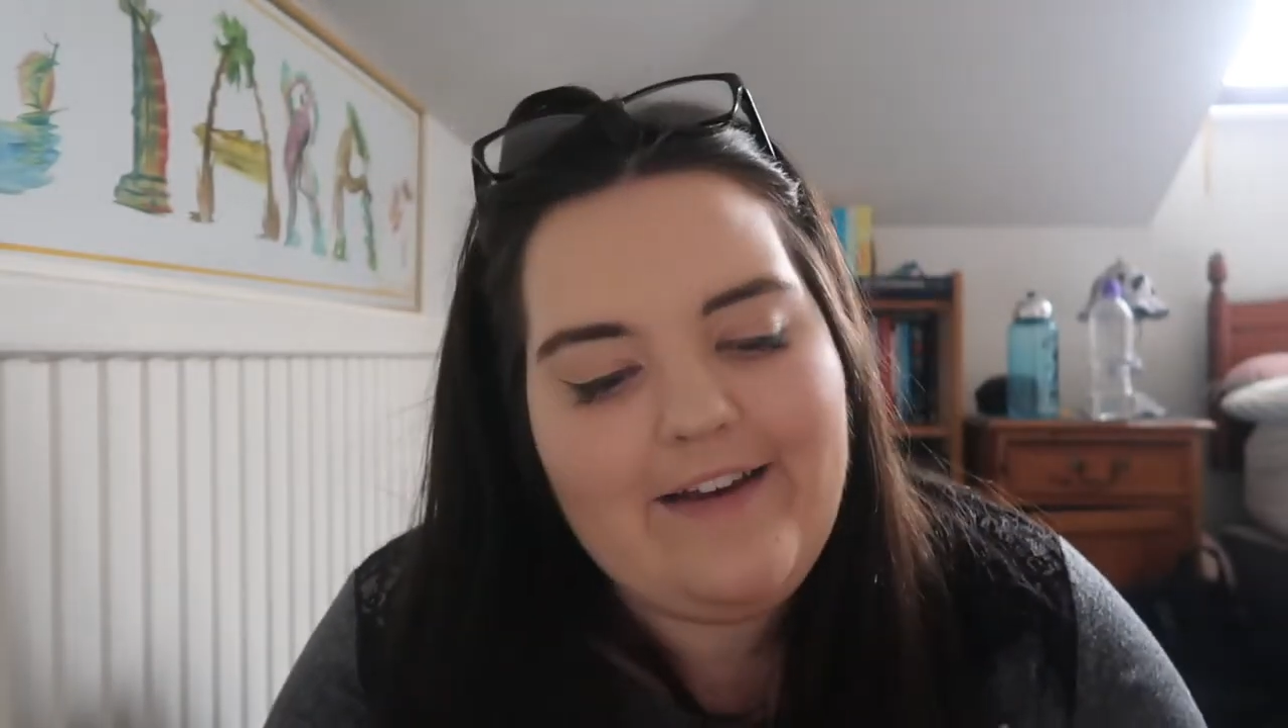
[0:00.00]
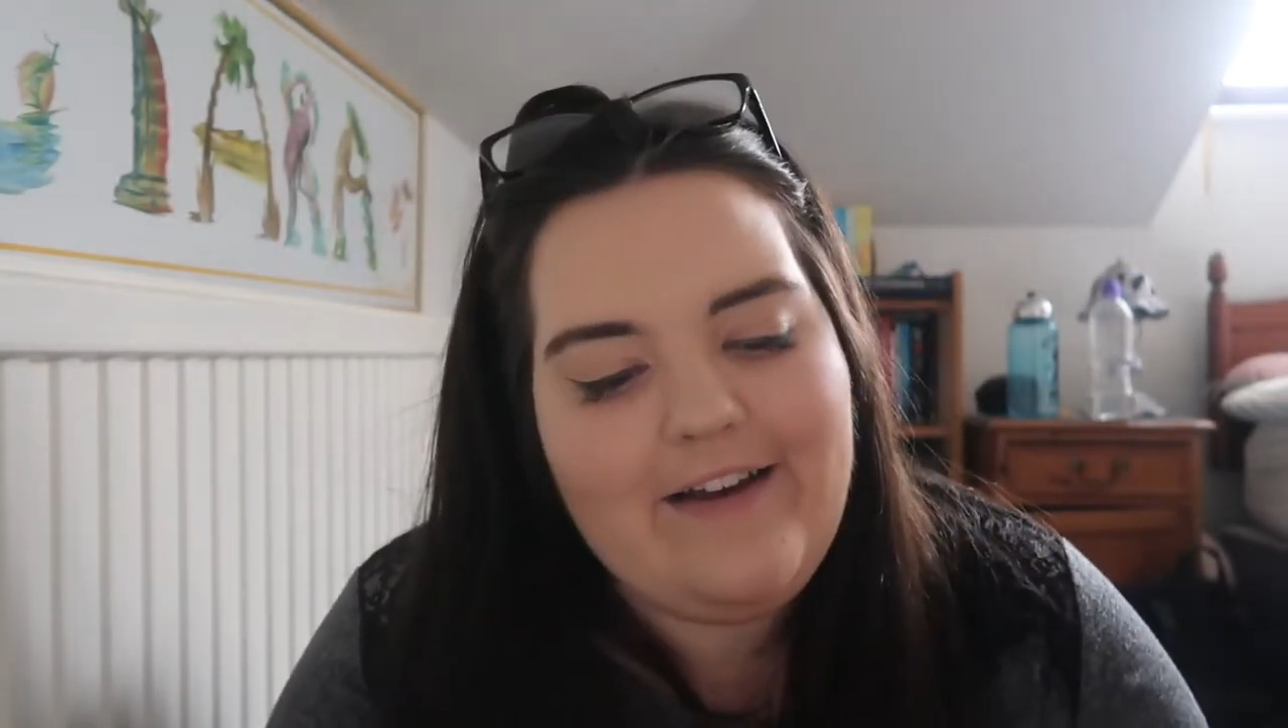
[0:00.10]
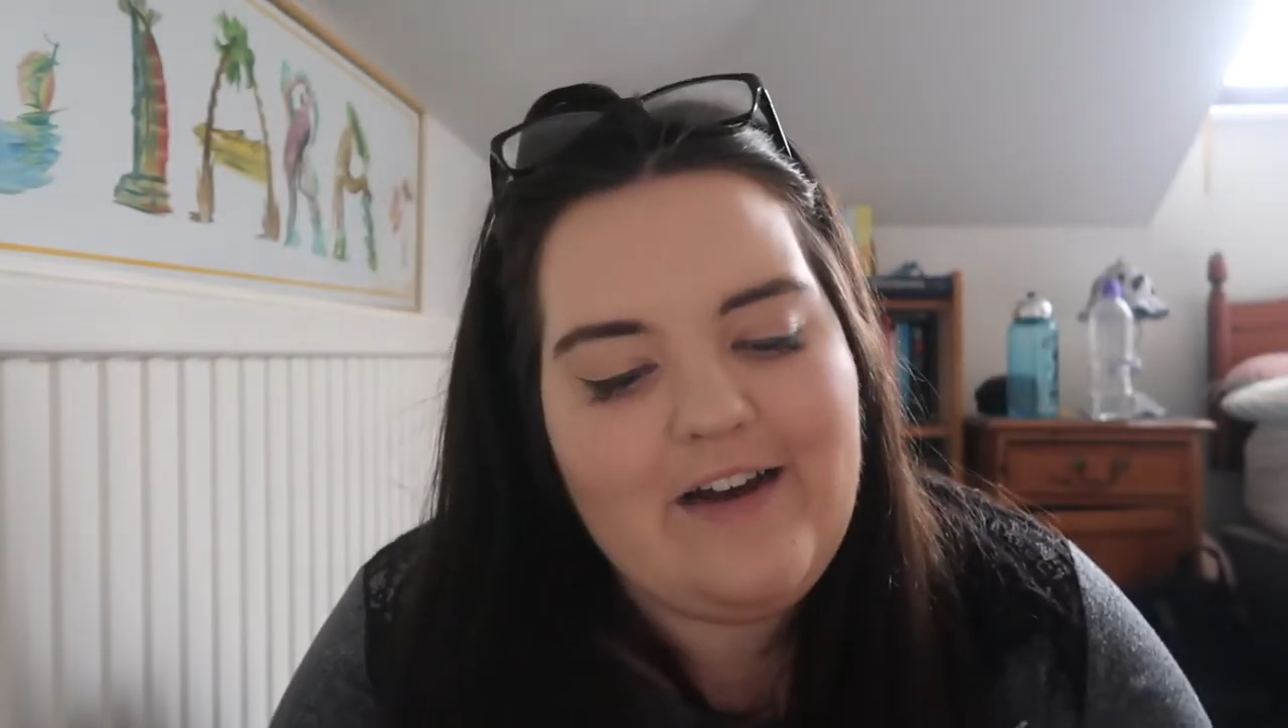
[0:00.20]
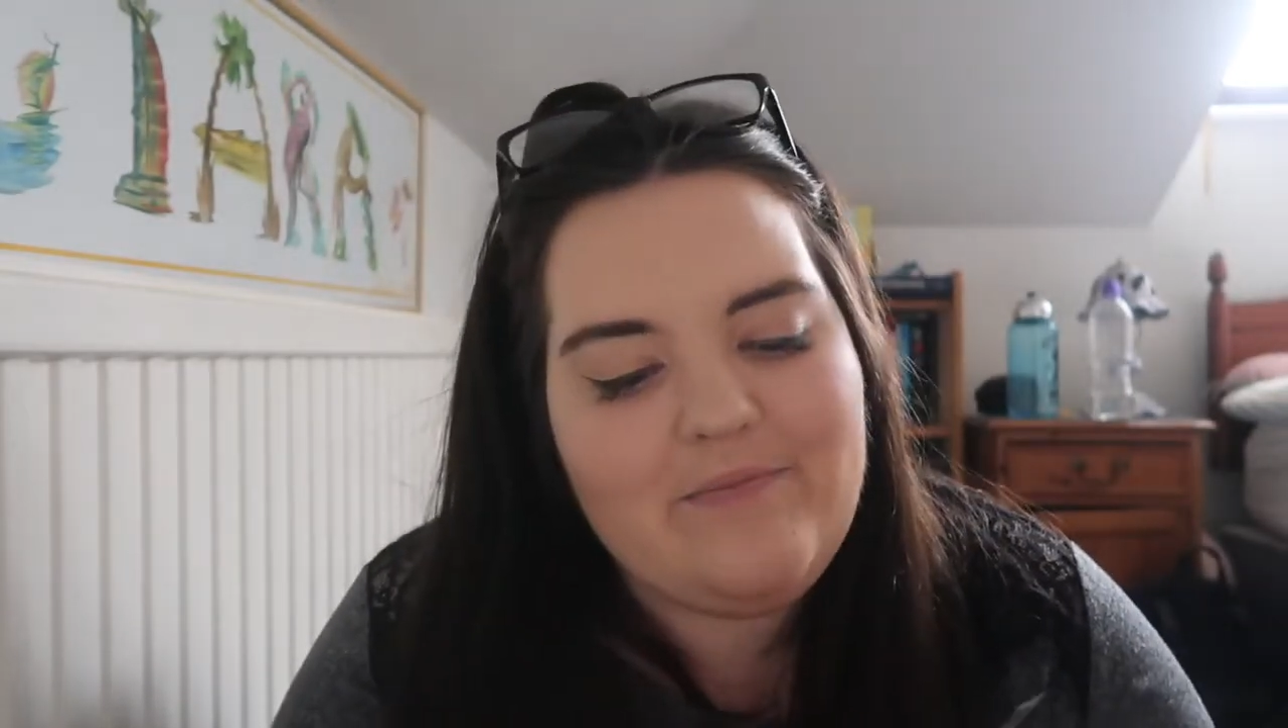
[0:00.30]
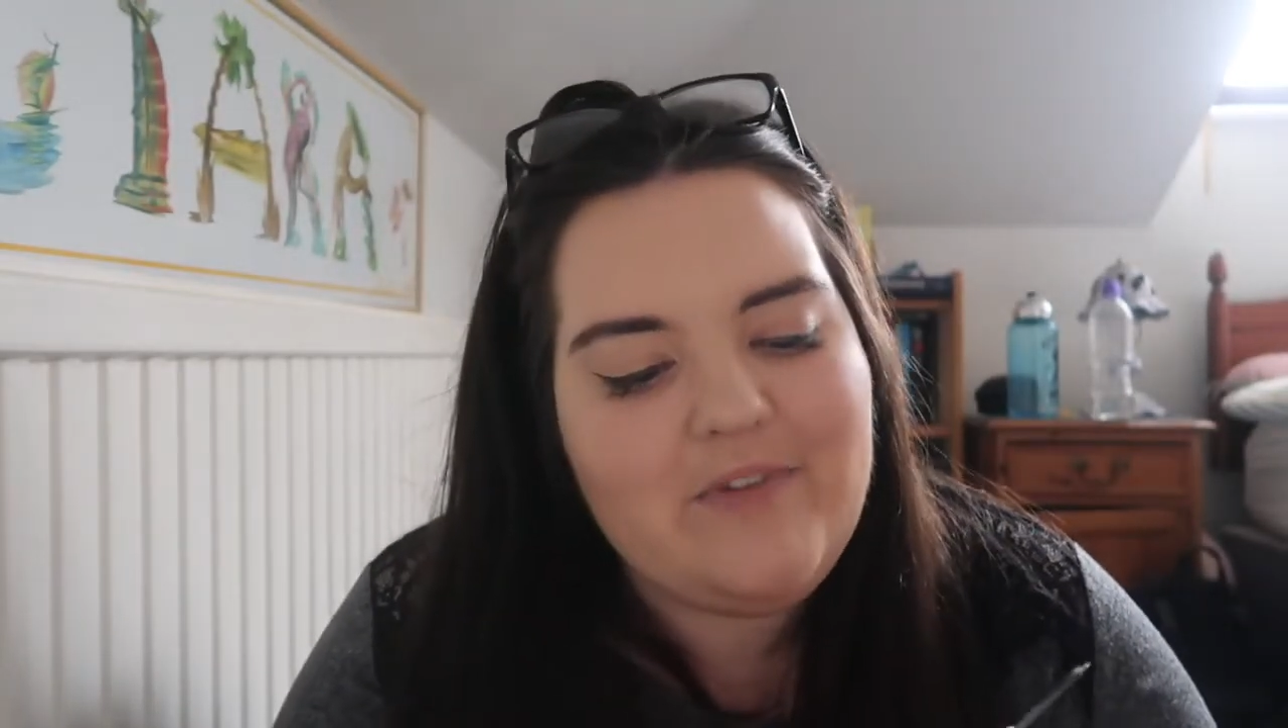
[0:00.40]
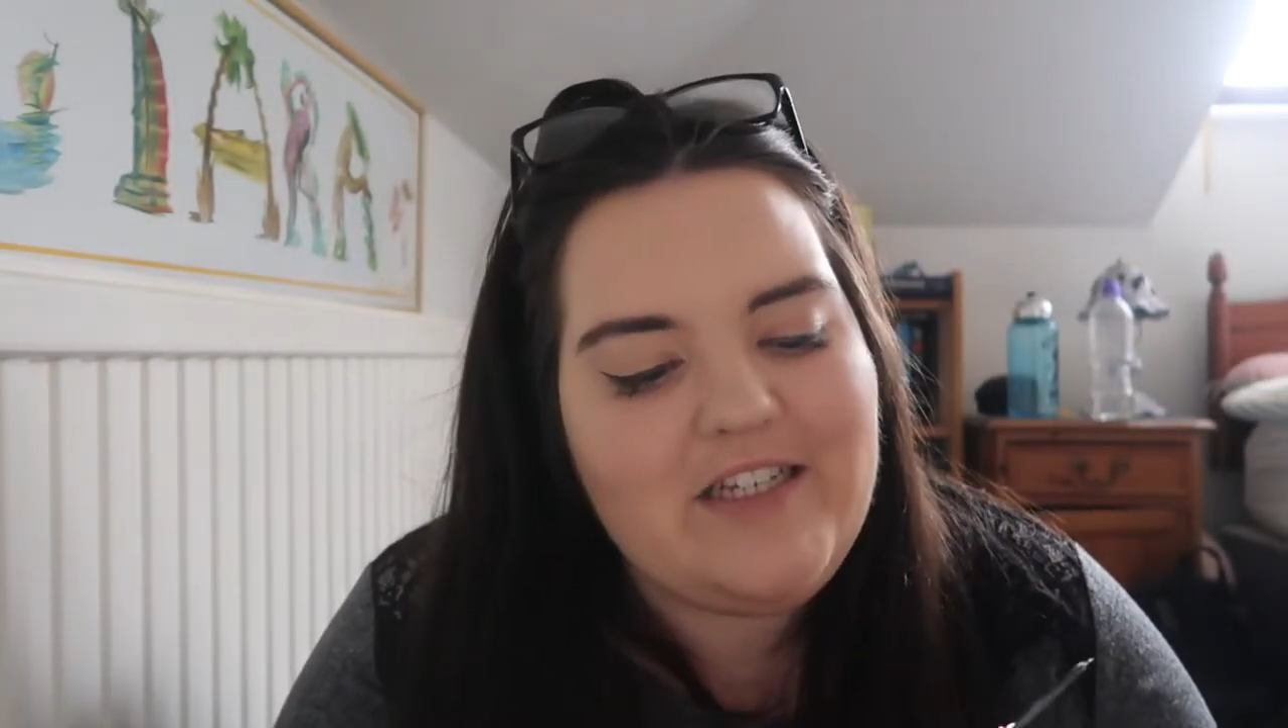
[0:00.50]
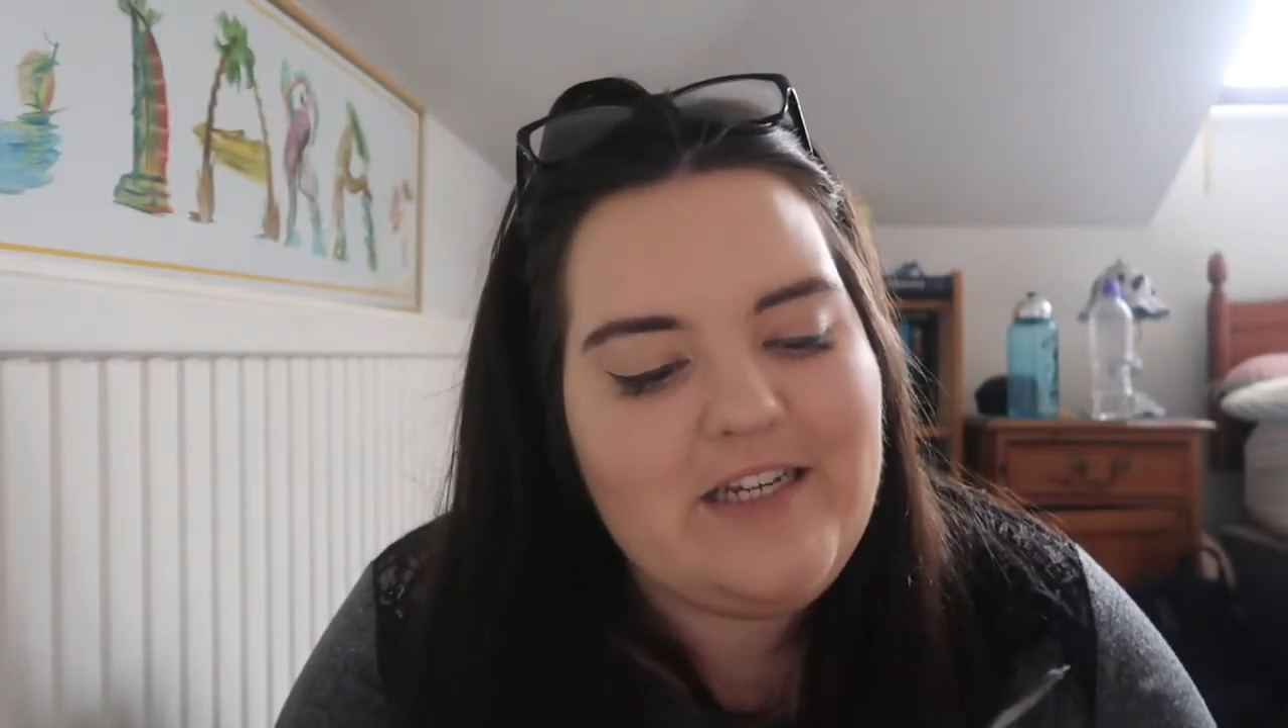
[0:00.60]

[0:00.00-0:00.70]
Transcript: and